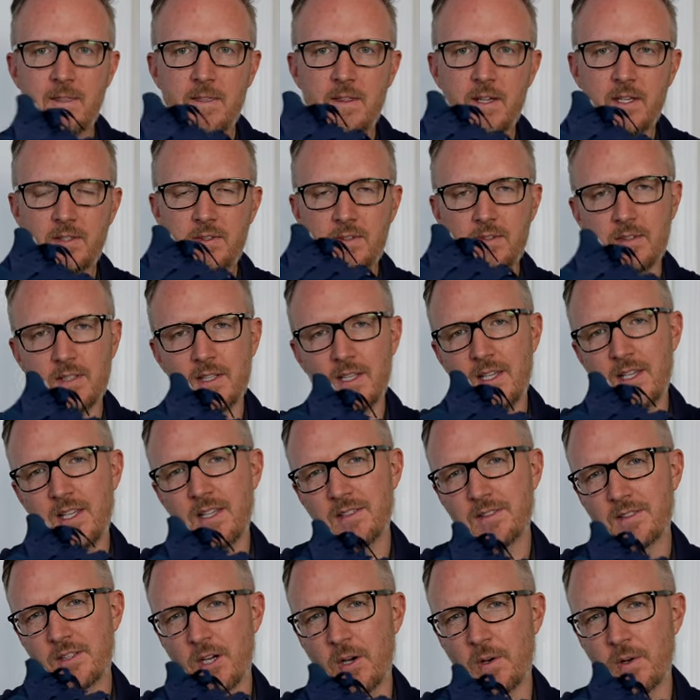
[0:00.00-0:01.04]
This
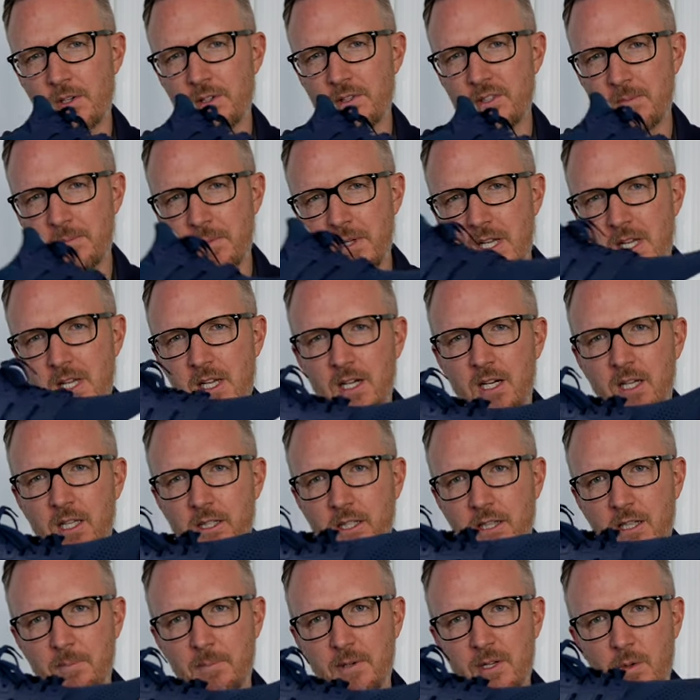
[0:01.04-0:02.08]
is going to be a
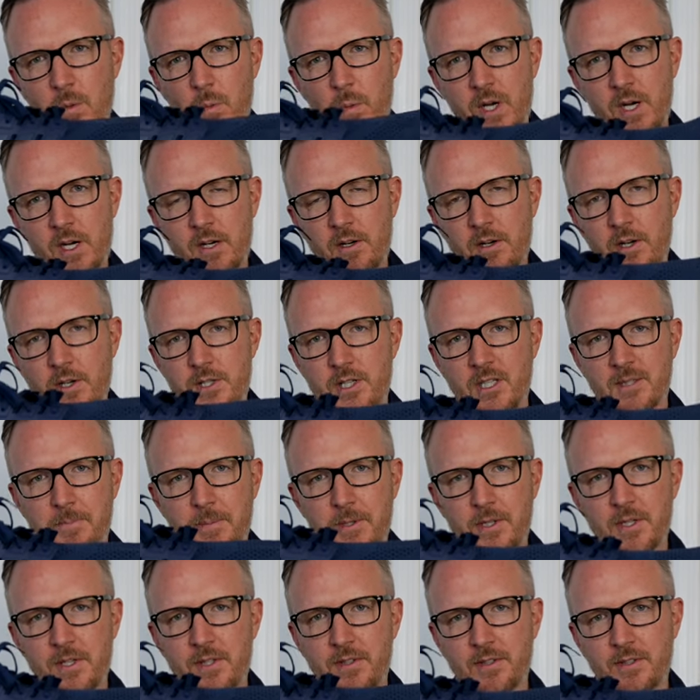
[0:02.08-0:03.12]
little bit weirder just
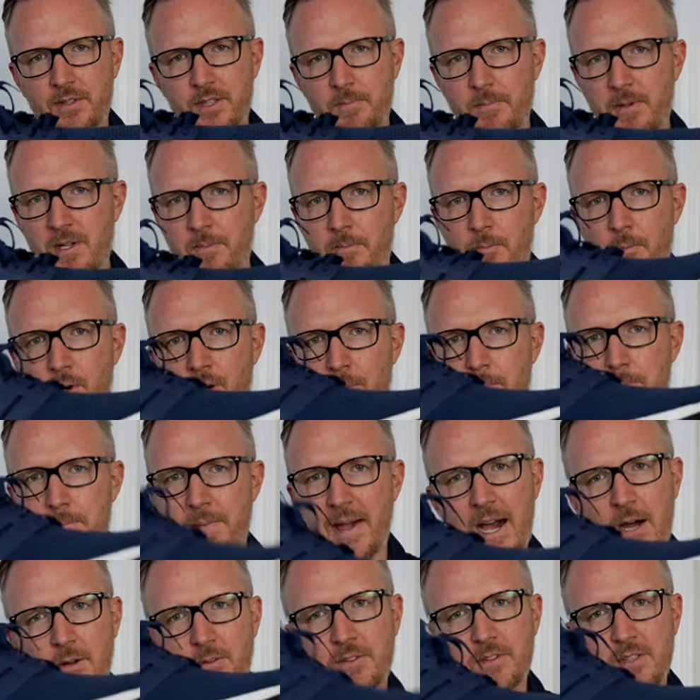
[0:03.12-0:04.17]
because there's a bit more
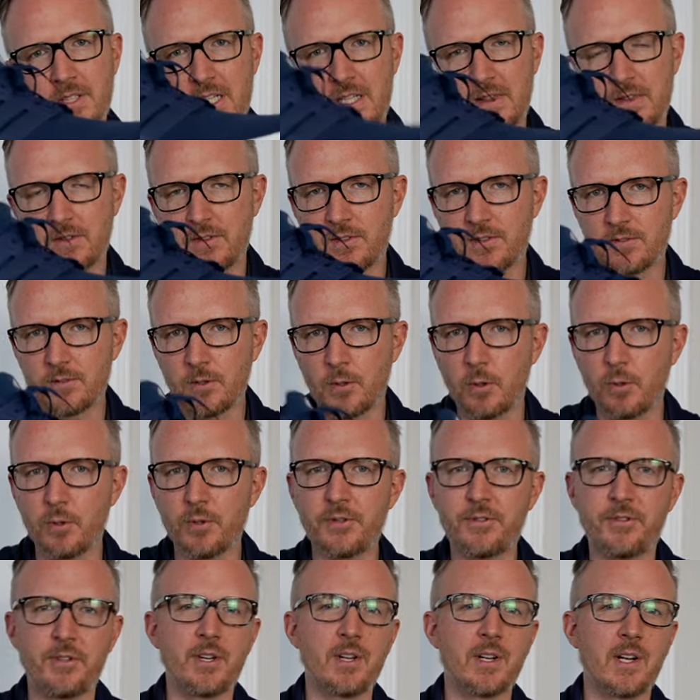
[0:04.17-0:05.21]
bounce in the sole,
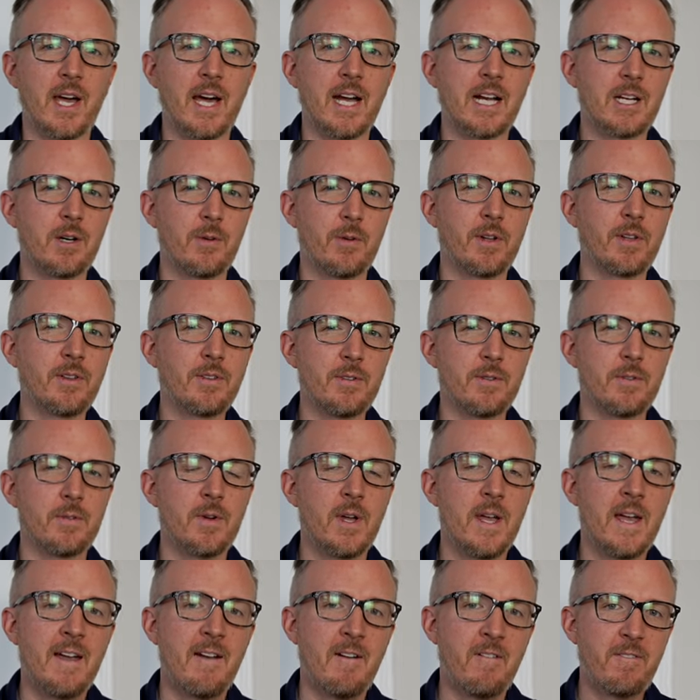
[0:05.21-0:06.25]
so you're not going to
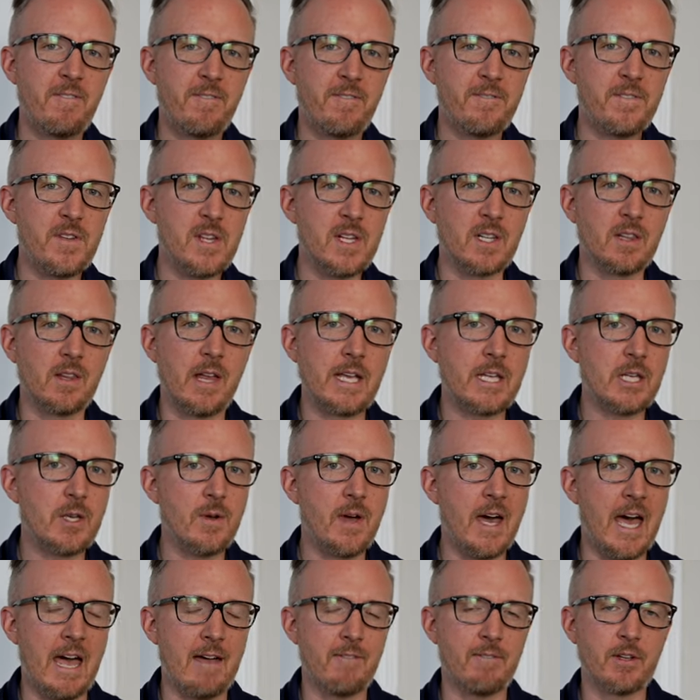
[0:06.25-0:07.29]
feel like you
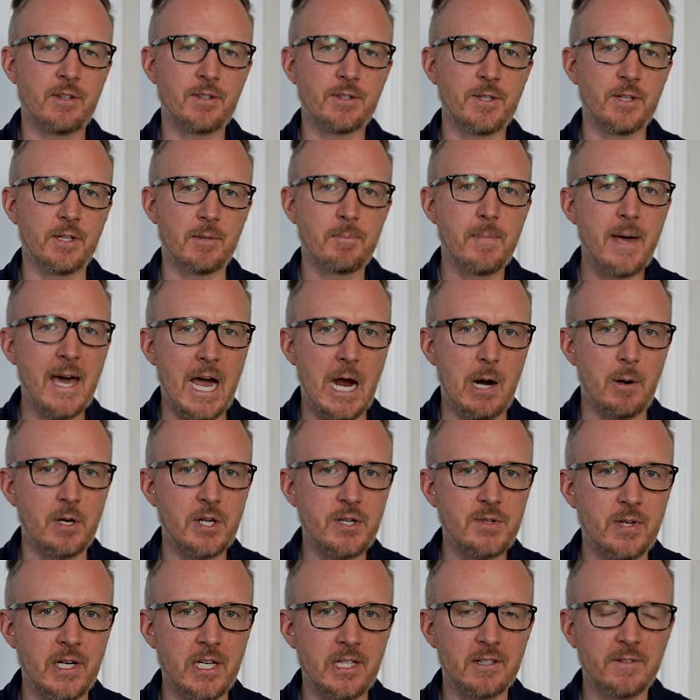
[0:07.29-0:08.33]
have as good power
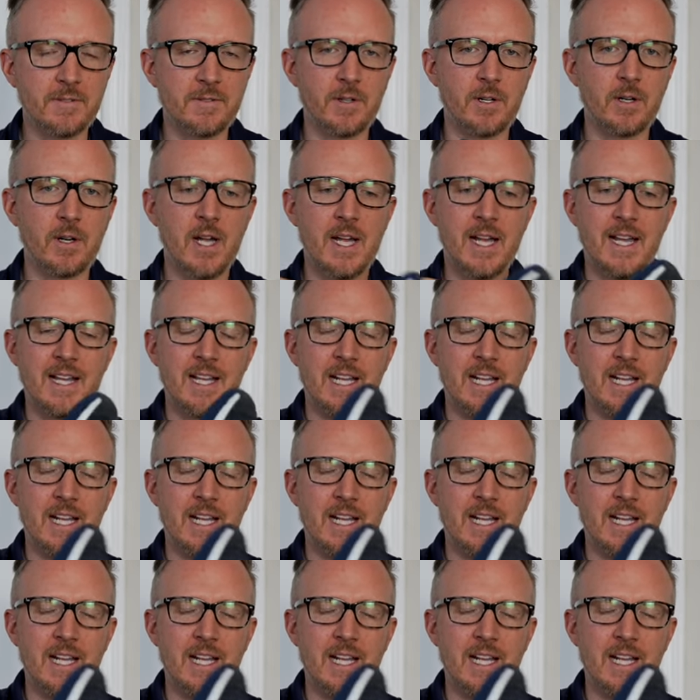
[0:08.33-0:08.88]
transfer.